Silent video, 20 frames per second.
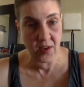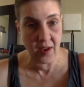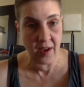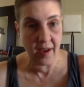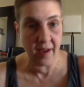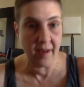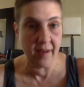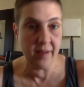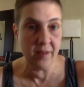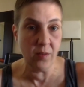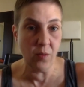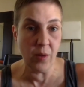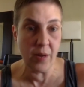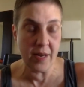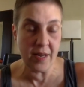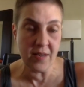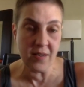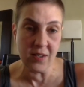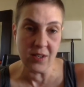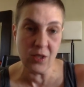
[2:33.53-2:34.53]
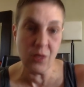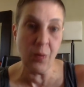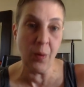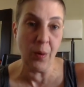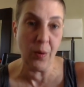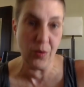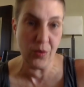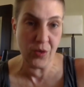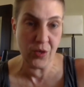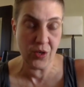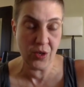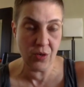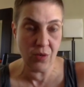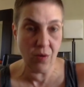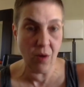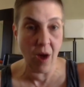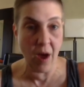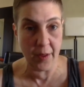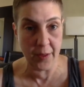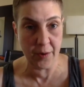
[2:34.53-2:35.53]
and when he's exposed to
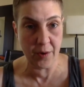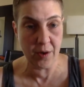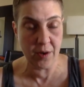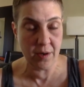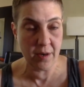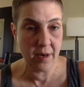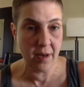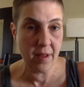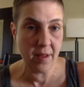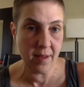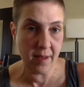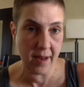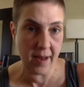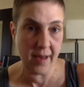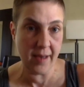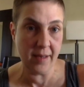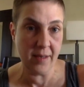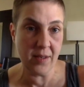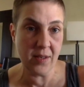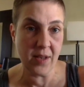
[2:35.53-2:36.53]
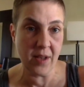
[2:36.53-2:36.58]
other things,